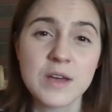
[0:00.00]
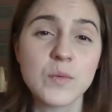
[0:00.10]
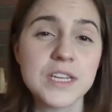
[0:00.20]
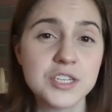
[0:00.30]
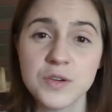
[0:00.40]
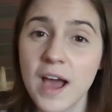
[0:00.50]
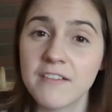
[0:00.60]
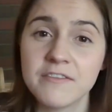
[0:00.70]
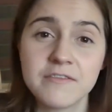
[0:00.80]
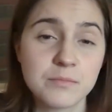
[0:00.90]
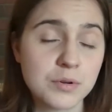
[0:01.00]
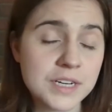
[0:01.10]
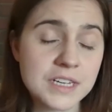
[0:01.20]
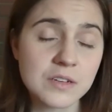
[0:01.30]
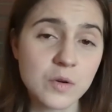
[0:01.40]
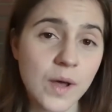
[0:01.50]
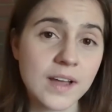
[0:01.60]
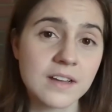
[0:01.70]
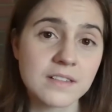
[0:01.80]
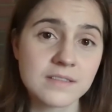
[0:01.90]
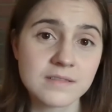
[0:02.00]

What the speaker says: We do have pretty quick